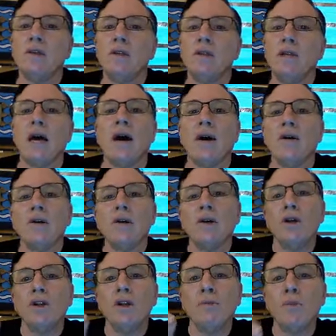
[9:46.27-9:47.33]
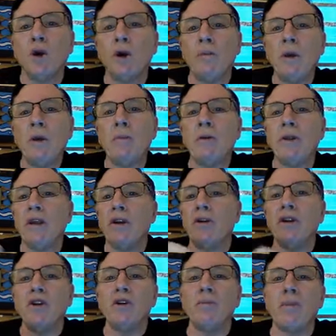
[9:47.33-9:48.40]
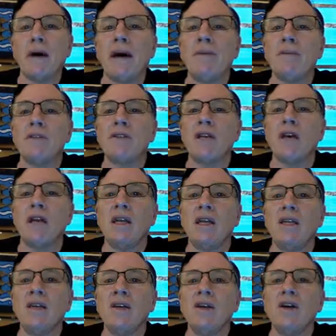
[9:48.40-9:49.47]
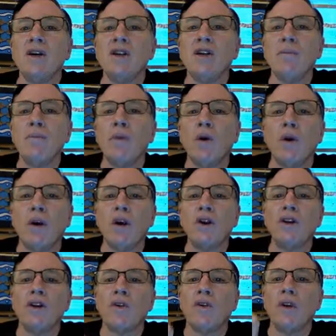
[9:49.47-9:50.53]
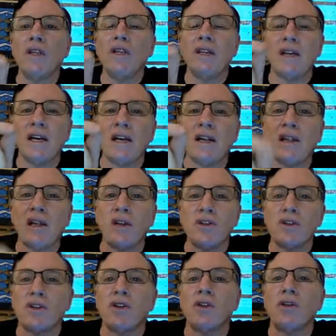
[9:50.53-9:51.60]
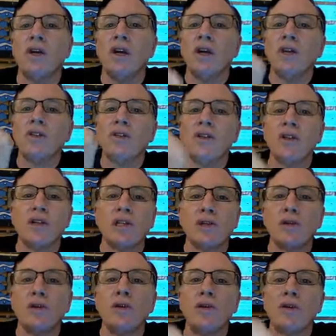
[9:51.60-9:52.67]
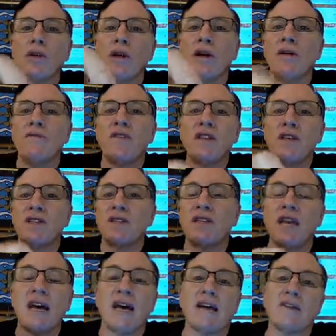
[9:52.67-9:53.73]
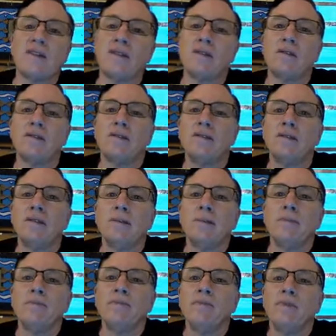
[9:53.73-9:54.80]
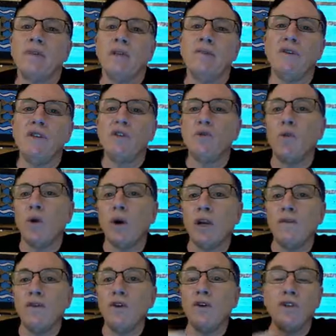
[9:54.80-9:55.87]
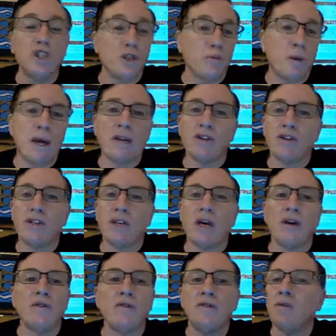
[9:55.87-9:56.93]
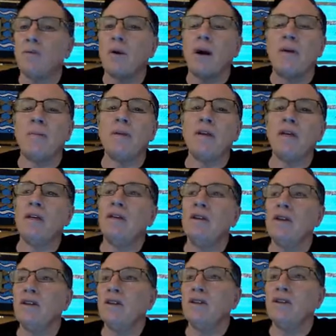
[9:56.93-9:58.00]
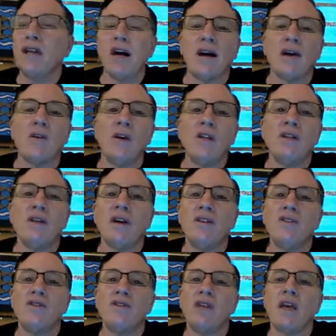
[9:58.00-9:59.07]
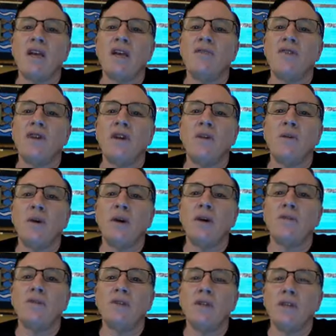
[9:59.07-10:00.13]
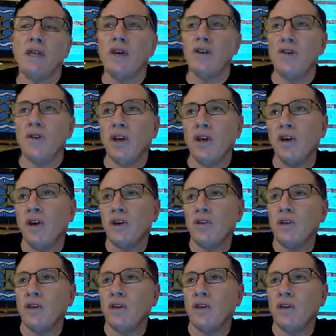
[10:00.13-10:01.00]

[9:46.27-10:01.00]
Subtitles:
Now, the more people that are in your Bible study, the more you're going to get closer to the truth of this text. If it's one of you just by yourself, you're probably not going to understand it very well. Now, you can go to